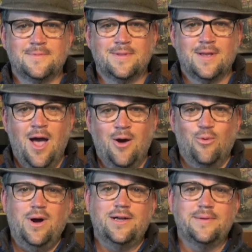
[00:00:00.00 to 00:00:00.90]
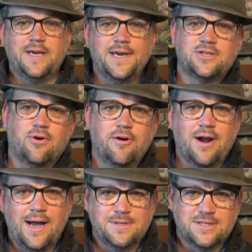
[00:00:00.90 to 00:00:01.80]
Welcome to Geeks Corner. I'm
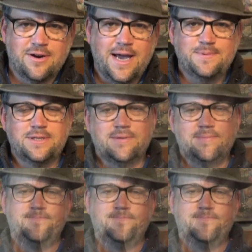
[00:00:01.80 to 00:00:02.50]
Mr. Daps.